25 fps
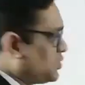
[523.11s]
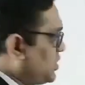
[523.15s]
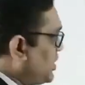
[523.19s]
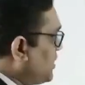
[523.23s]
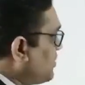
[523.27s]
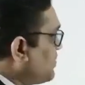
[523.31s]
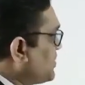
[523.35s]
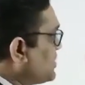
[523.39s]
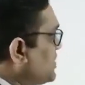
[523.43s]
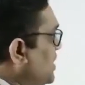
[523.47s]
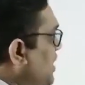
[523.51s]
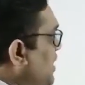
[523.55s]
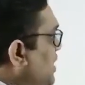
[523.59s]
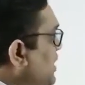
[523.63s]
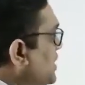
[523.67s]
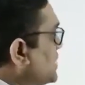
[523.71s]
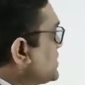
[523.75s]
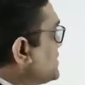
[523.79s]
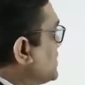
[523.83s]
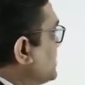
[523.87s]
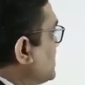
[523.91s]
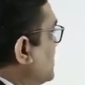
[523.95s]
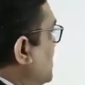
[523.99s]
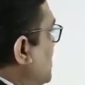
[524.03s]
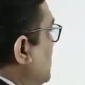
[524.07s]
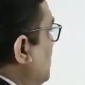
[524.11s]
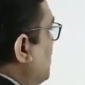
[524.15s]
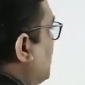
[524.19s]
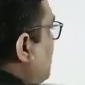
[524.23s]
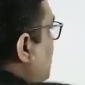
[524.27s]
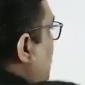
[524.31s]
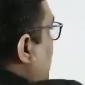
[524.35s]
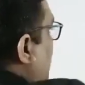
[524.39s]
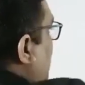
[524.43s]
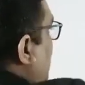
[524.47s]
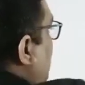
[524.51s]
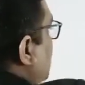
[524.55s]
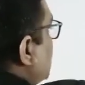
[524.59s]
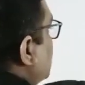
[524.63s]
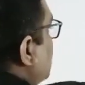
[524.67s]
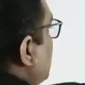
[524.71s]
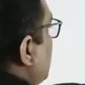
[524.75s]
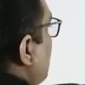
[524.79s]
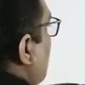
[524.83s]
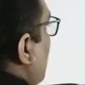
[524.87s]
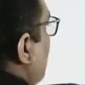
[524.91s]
epigenetics is the mechanism